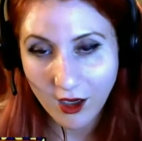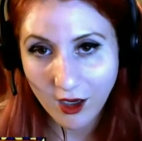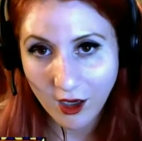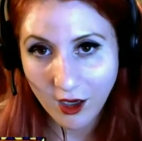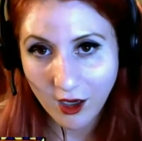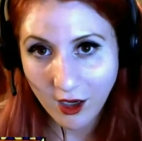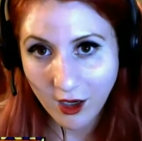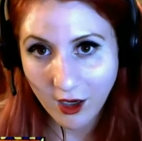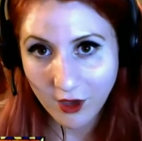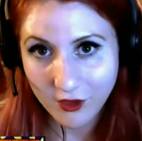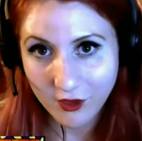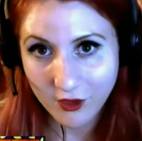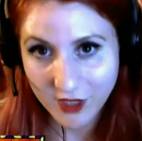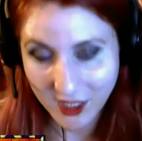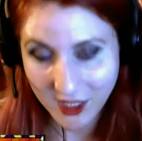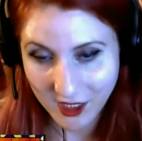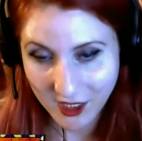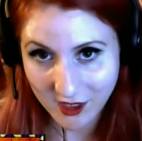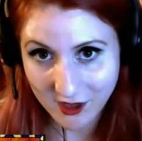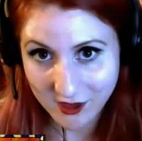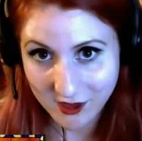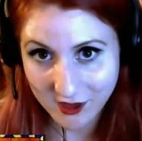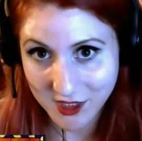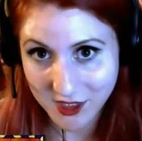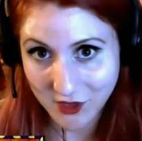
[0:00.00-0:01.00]
Okay,
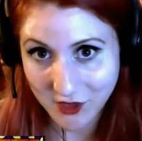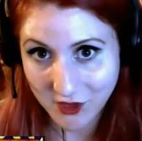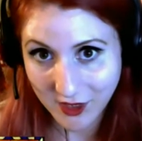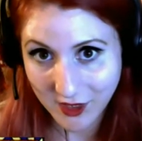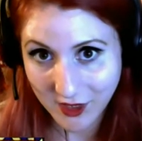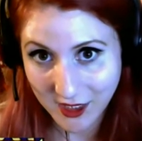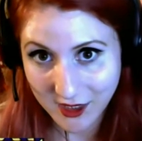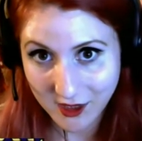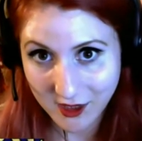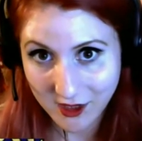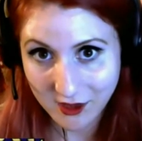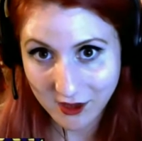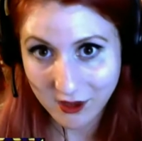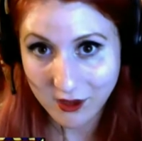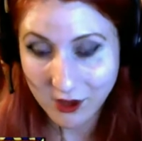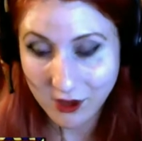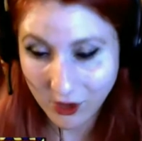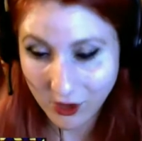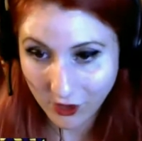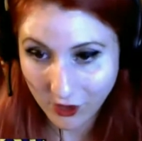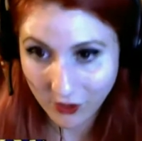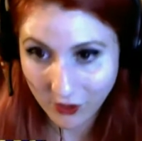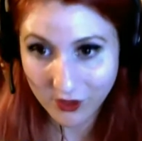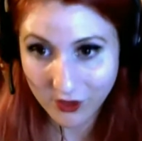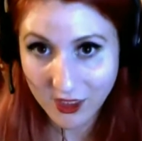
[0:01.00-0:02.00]
so at the
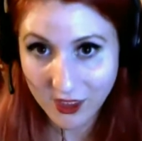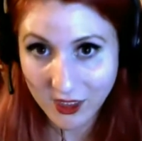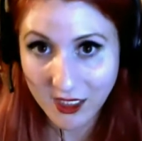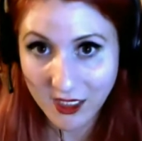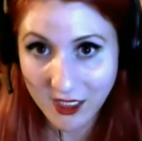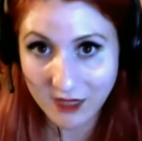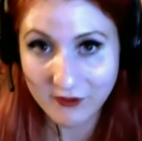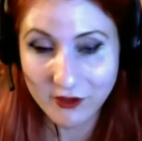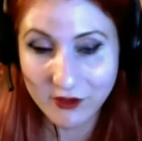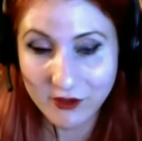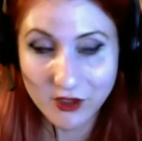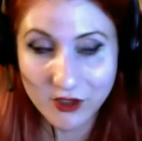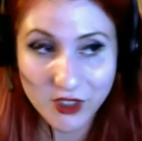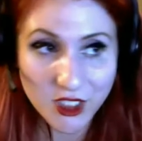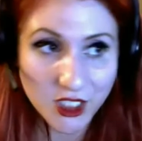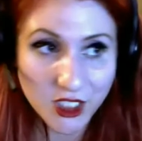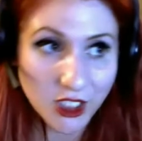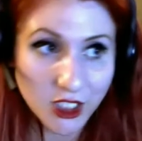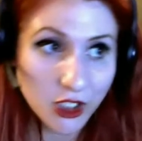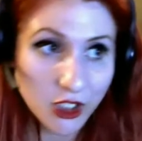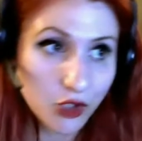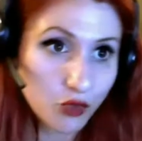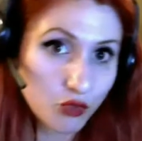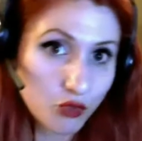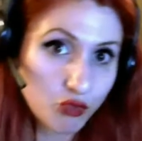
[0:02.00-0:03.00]
early levels,
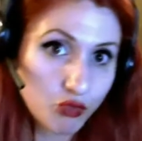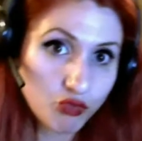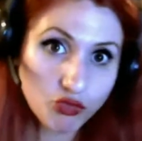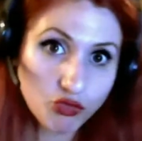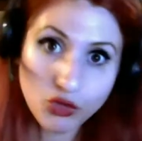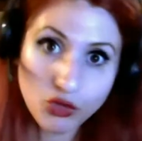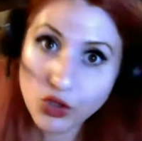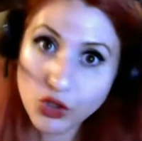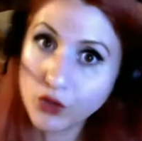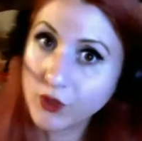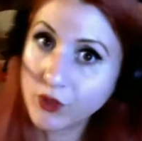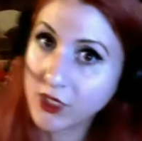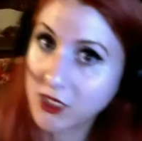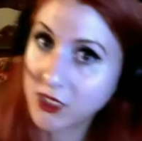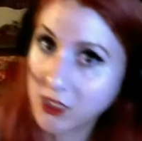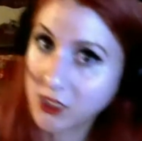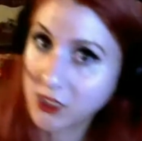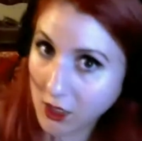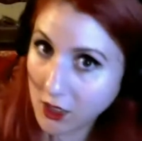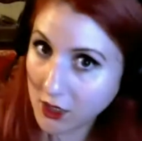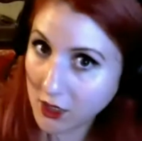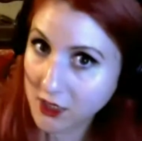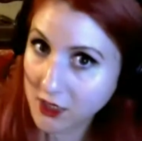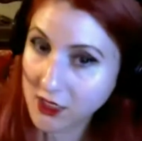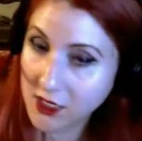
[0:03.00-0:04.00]
you can
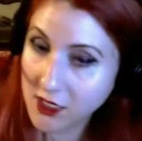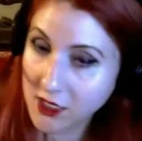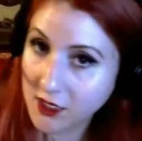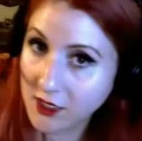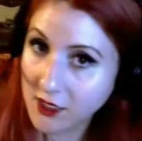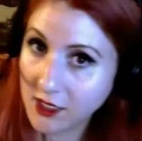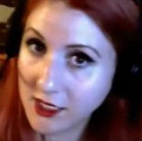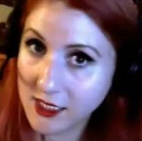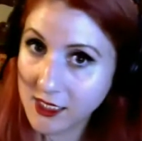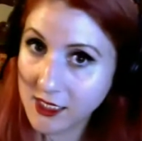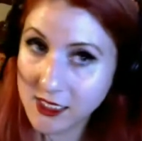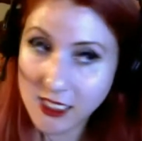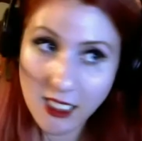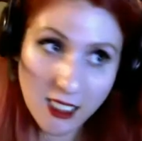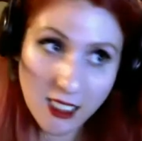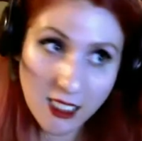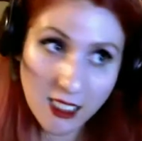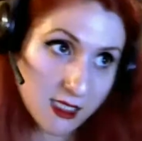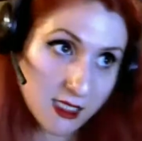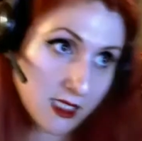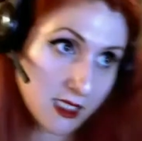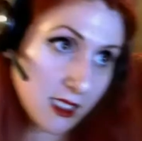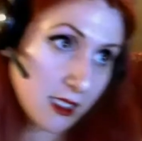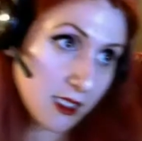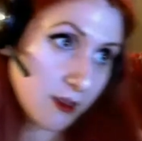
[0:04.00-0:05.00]
talk to things and
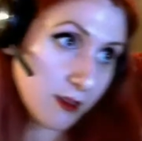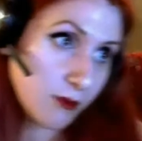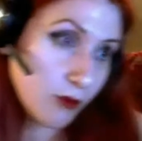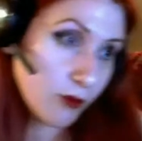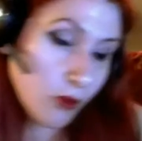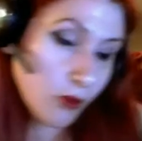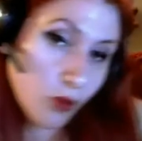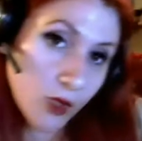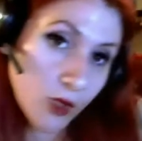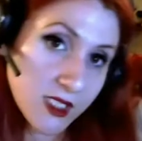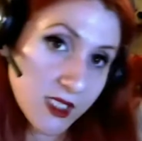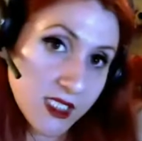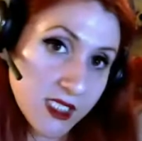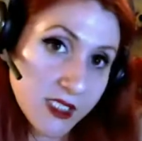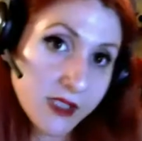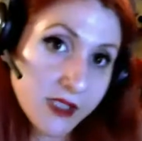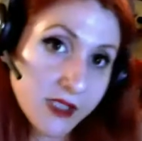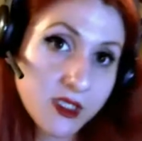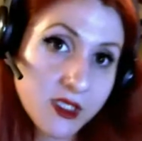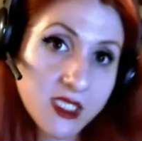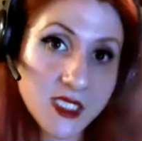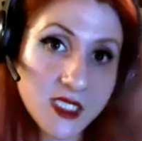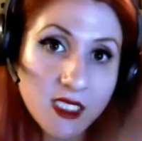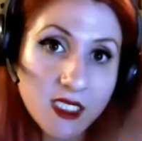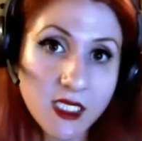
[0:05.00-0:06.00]
ask them, what did you
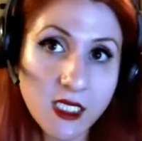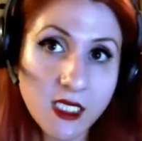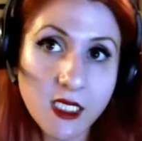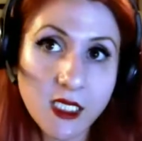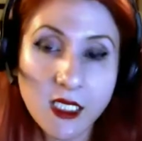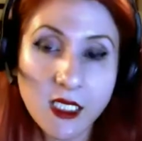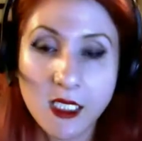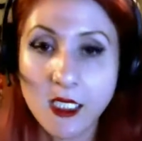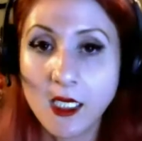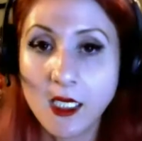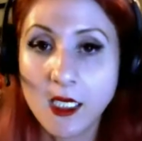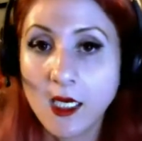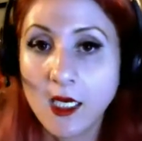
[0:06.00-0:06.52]
see,